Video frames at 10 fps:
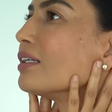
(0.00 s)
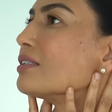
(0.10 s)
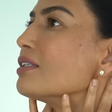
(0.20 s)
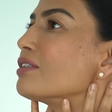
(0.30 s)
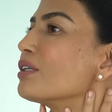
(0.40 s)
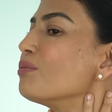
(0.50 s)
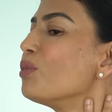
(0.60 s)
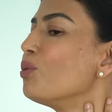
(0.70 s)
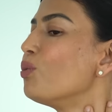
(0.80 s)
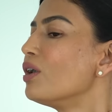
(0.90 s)
system
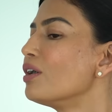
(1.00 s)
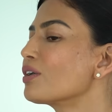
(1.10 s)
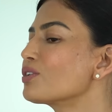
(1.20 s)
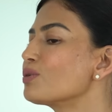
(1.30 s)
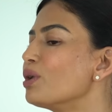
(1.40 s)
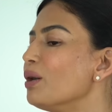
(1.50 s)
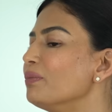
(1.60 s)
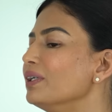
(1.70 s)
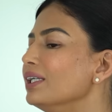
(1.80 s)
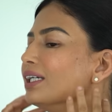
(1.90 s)
works
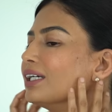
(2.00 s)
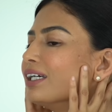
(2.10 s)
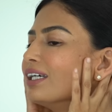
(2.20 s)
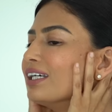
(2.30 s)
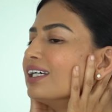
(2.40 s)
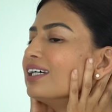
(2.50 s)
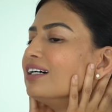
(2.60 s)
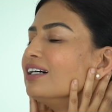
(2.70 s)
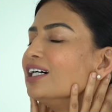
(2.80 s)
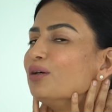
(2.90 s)
properly.
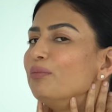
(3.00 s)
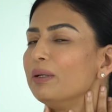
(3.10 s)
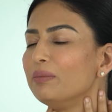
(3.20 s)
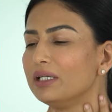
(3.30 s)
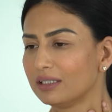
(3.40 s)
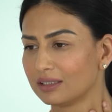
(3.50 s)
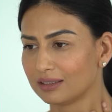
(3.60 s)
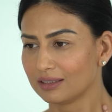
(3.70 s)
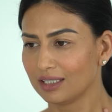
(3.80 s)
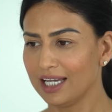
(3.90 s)
Maybe
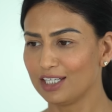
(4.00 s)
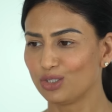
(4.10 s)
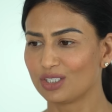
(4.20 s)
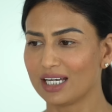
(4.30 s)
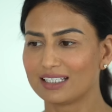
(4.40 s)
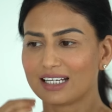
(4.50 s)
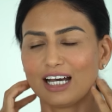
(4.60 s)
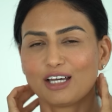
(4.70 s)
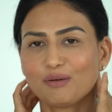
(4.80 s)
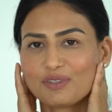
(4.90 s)
eight to ten
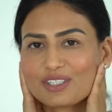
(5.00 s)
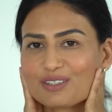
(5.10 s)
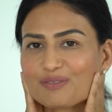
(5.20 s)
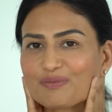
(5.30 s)
times.